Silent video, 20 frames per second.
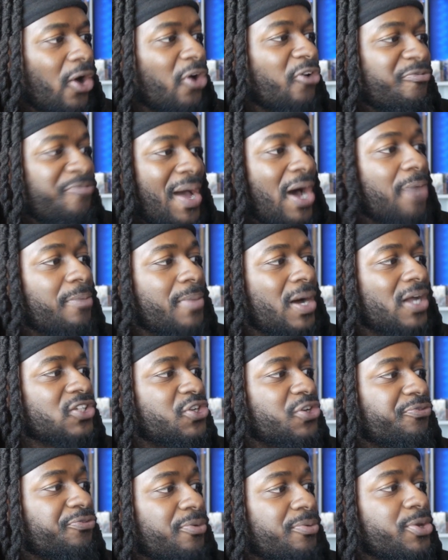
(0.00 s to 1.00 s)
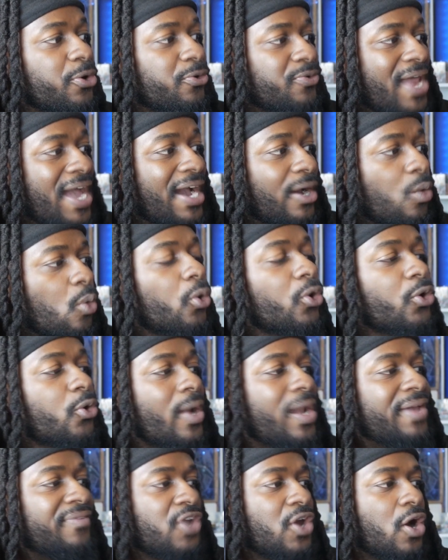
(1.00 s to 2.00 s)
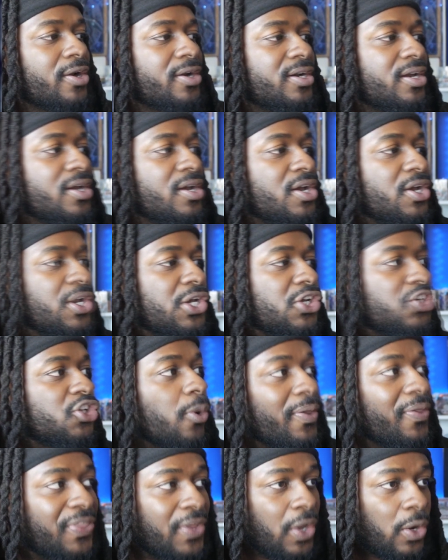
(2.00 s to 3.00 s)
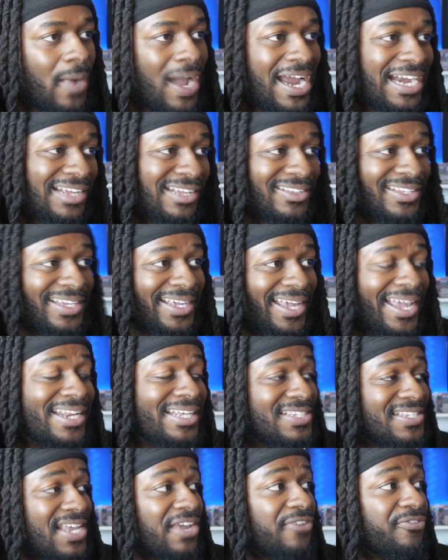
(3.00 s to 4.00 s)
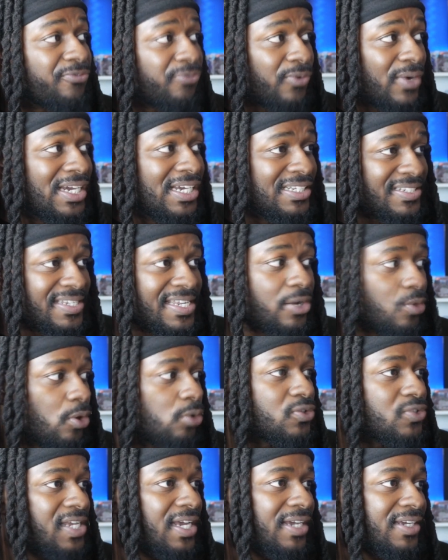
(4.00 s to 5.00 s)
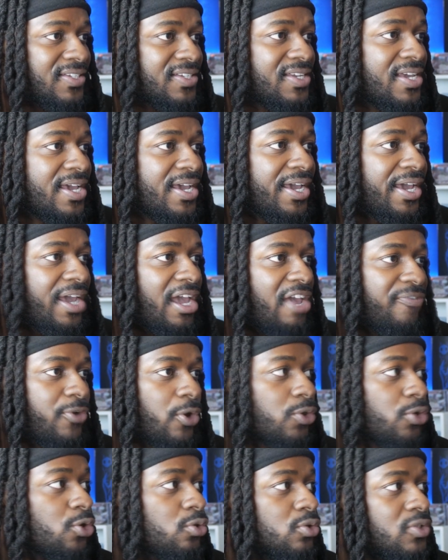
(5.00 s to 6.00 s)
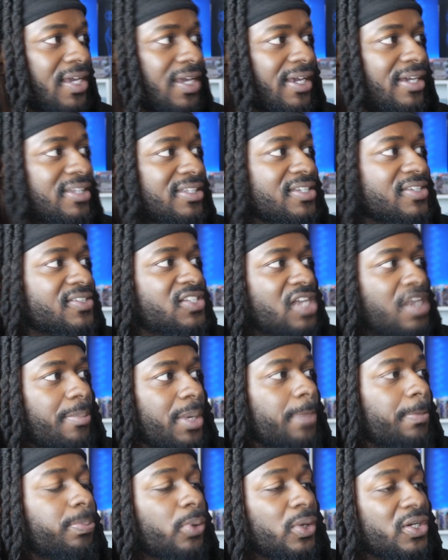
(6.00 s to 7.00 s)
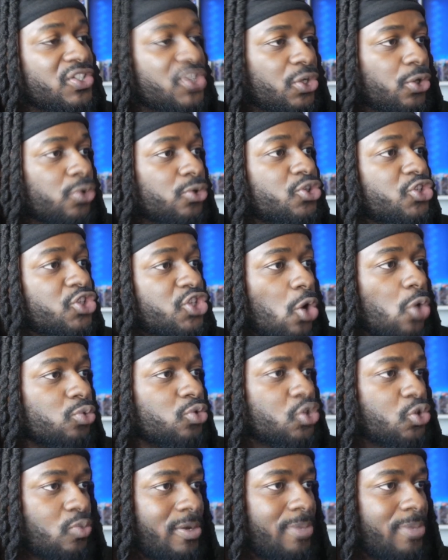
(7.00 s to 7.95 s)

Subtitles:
monster from your deck or graveyard. So theoretically, it is a free Synchro 6 if you're using it to summon Prisoner Stone Sweeper.